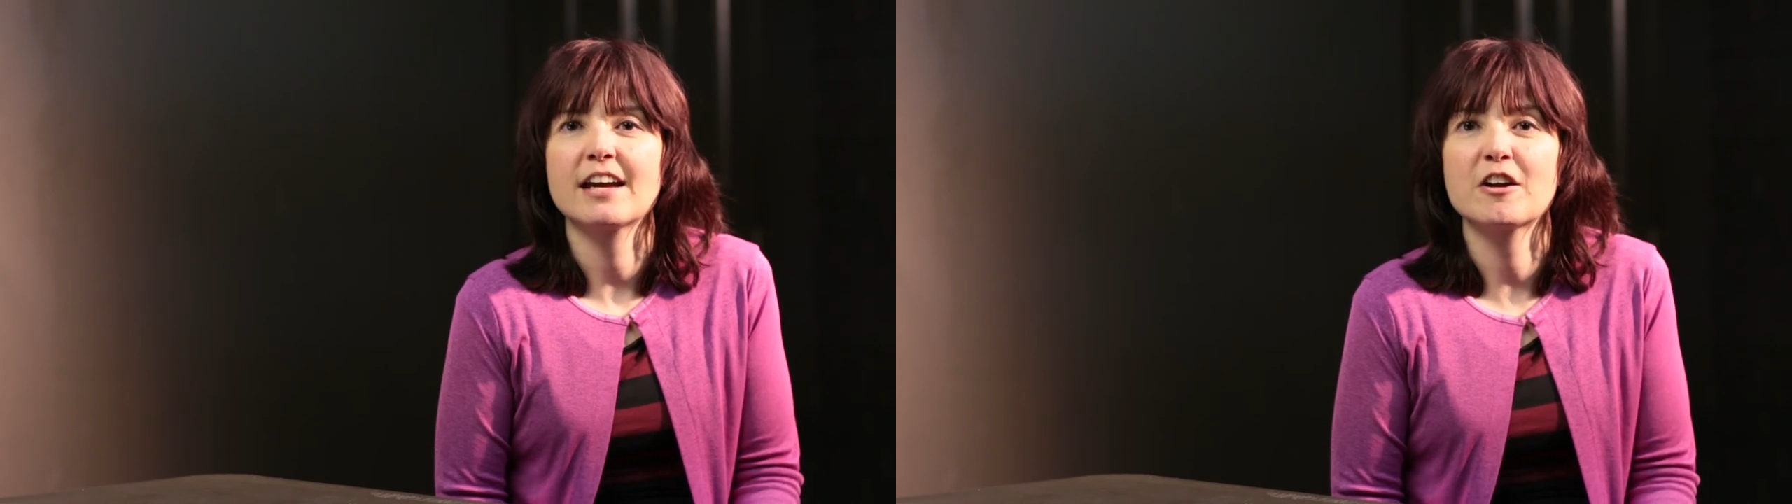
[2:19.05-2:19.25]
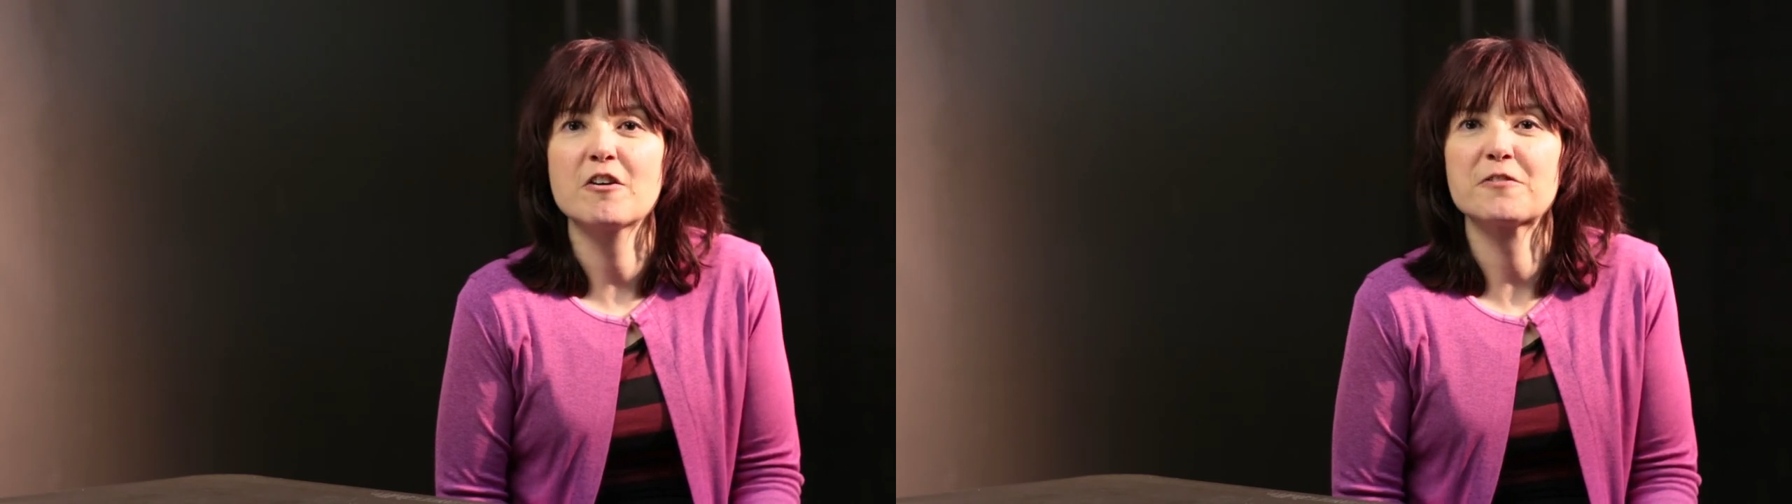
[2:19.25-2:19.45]

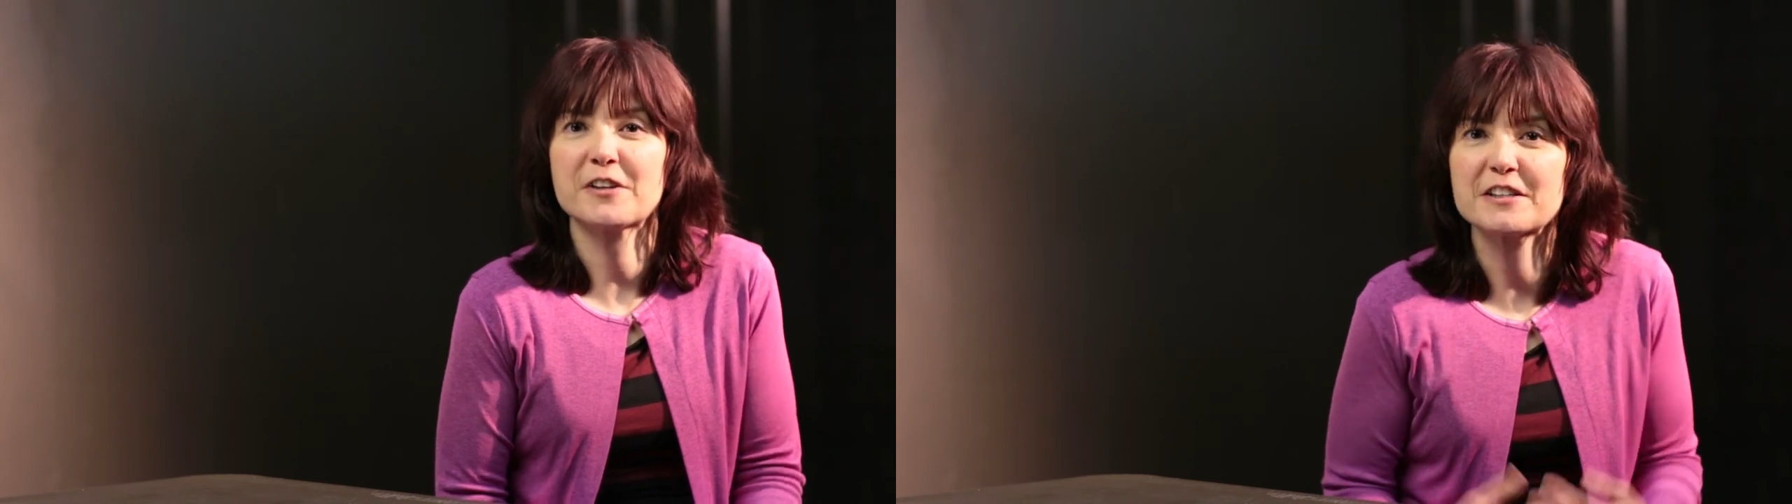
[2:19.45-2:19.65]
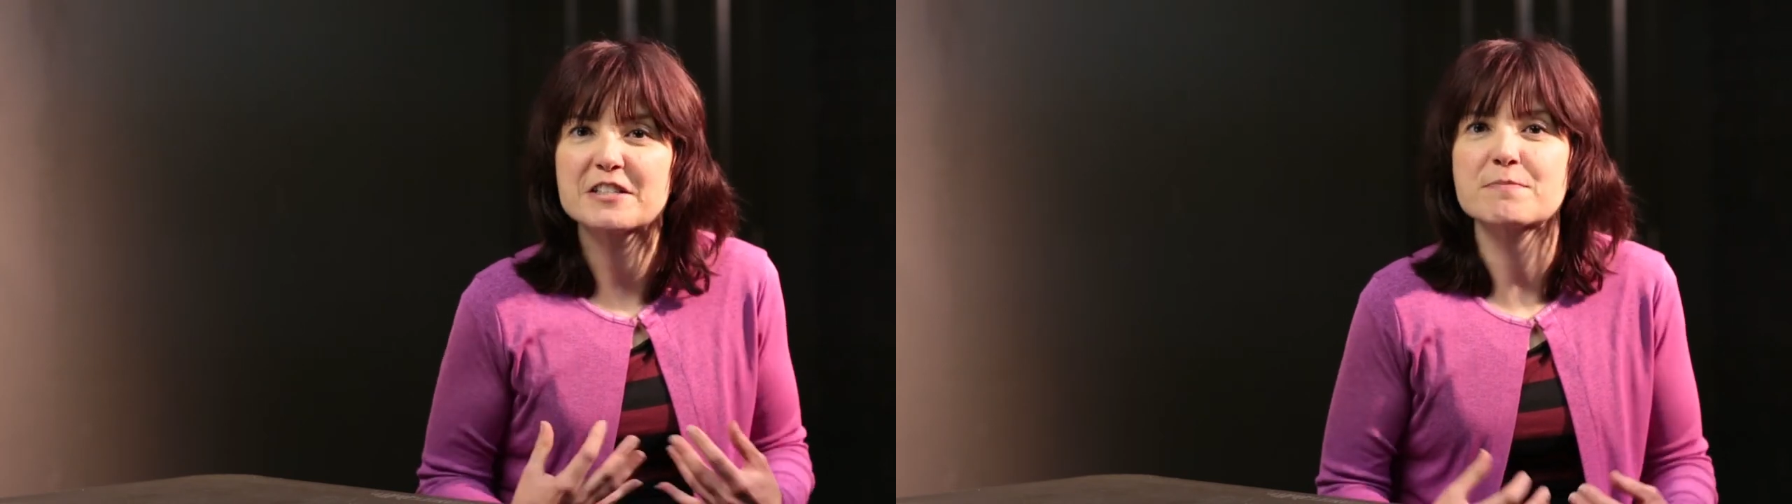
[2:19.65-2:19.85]
and
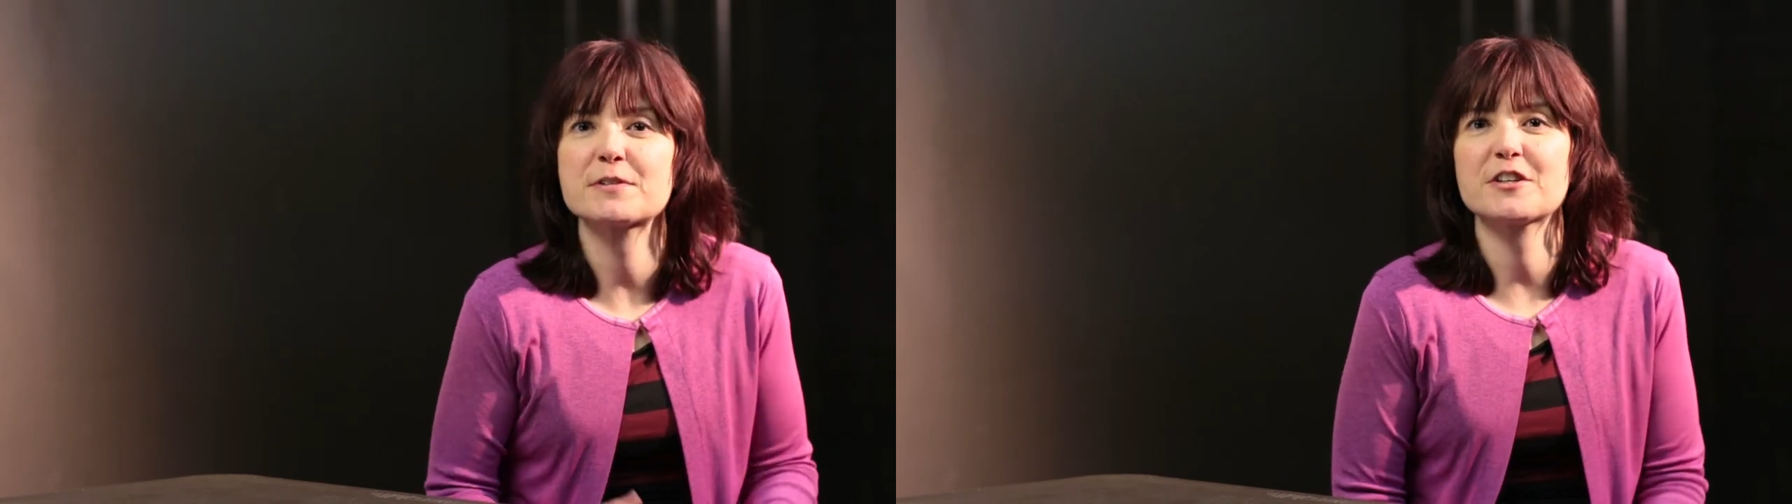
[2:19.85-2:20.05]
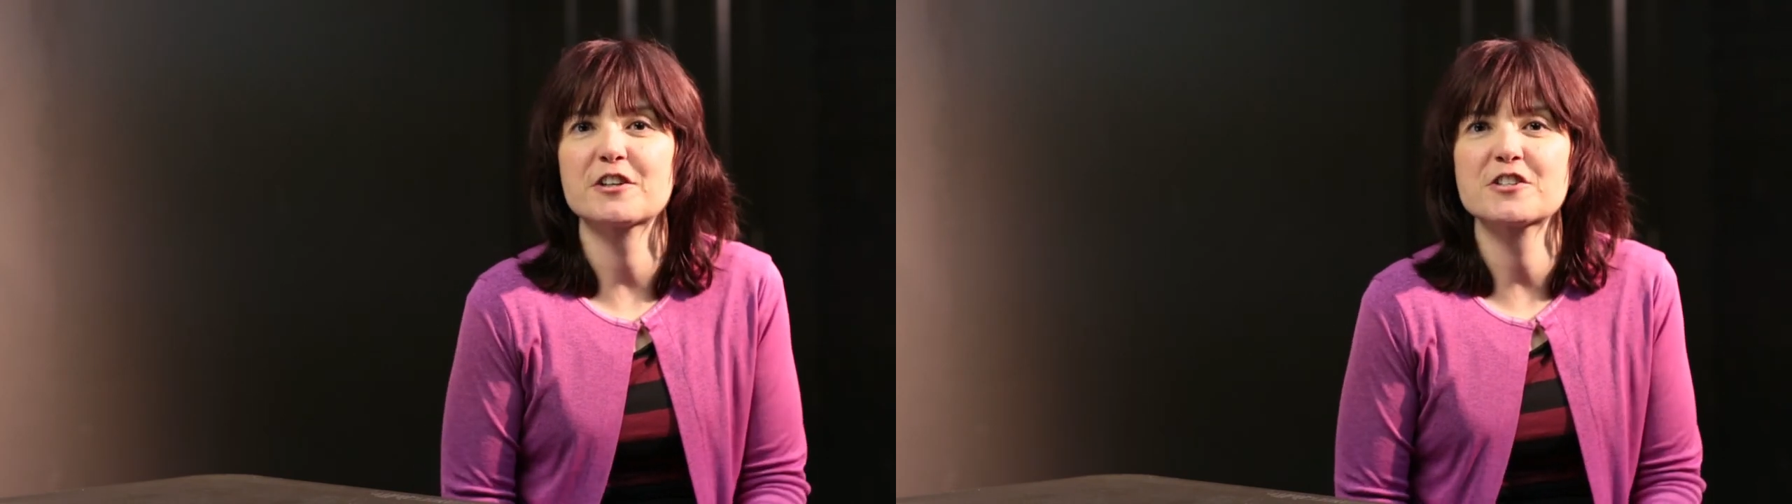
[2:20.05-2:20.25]
hopefully this
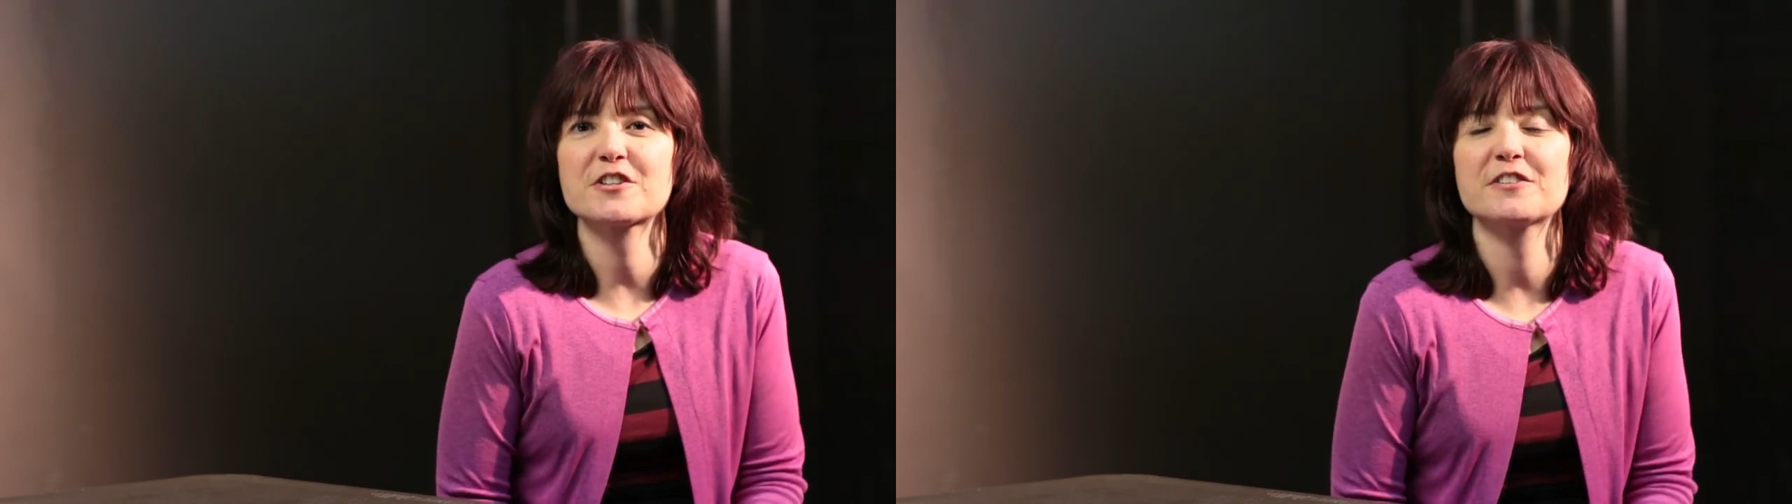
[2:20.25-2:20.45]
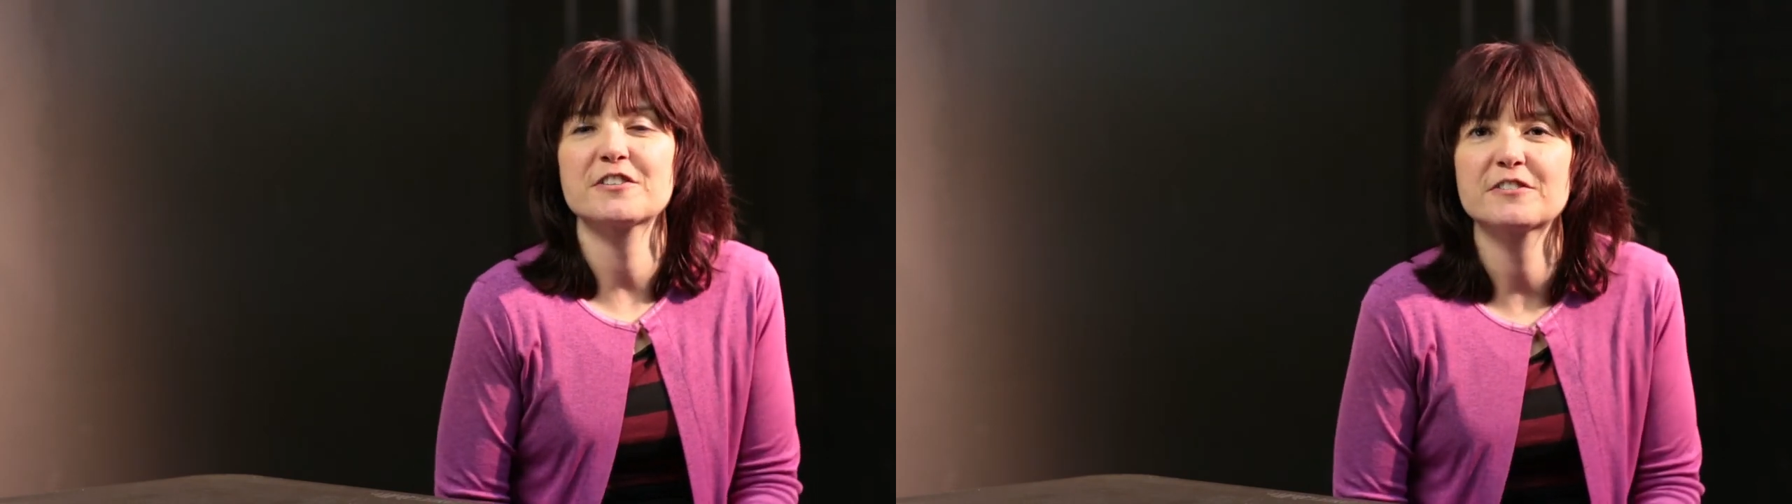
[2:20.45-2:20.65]

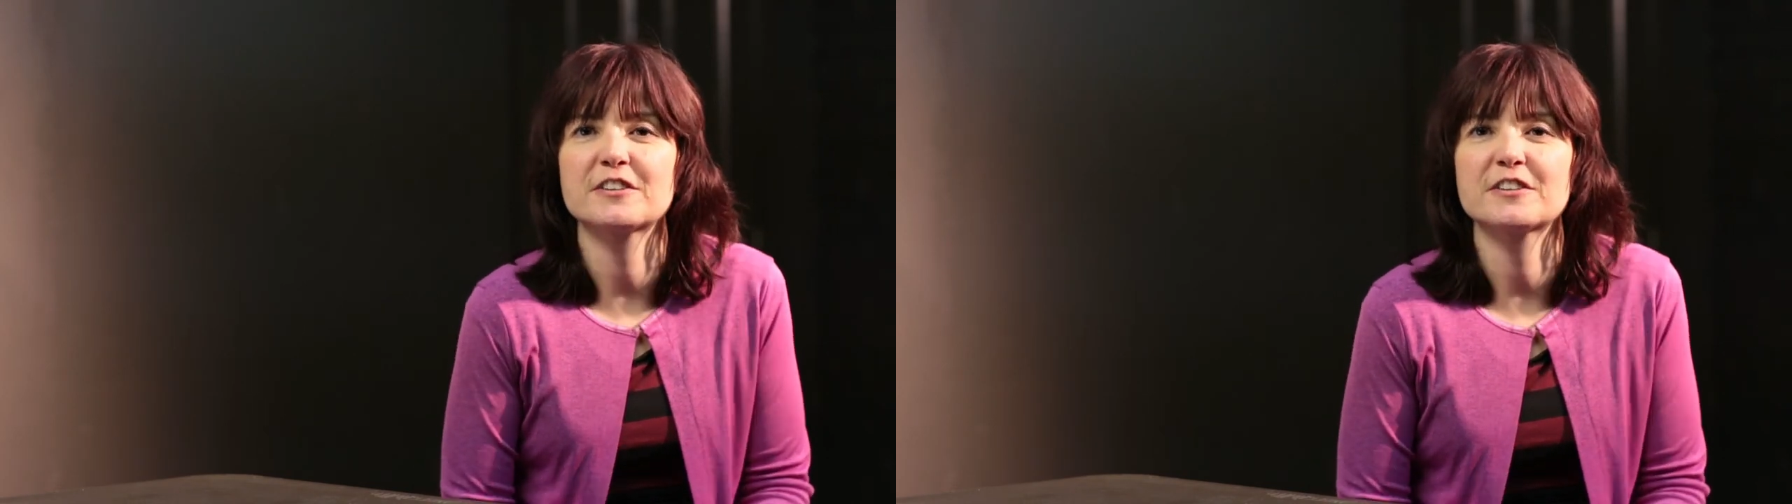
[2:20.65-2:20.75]
production